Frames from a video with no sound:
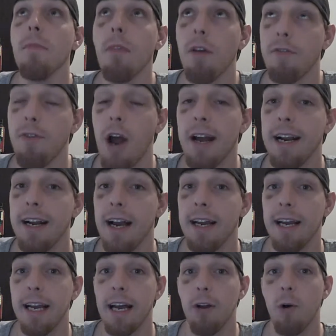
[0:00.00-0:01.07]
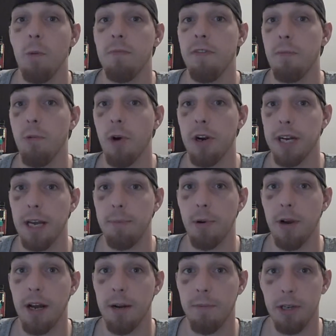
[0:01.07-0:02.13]
Friday night I got home from work, I
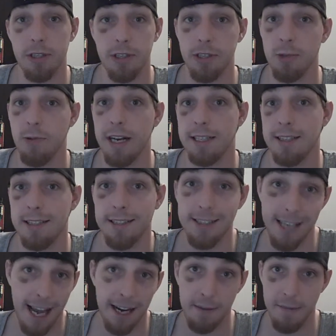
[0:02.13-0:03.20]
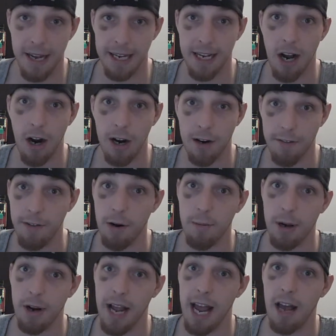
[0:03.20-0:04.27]
put on a bunch of sweats and sat in my car for
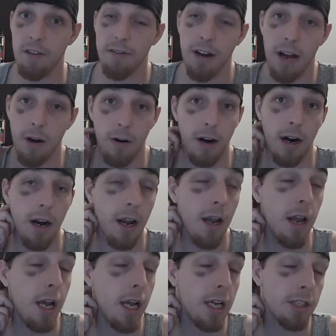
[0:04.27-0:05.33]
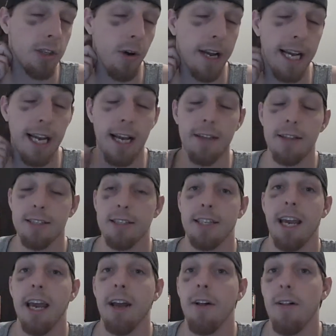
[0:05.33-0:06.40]
about half an hour. So I get on the
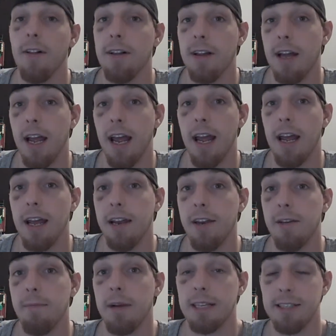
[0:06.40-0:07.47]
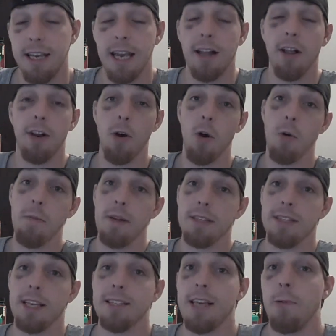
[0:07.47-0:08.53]
scale, and my scale at home,
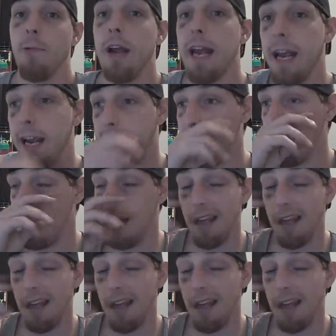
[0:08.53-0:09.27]
it says I weigh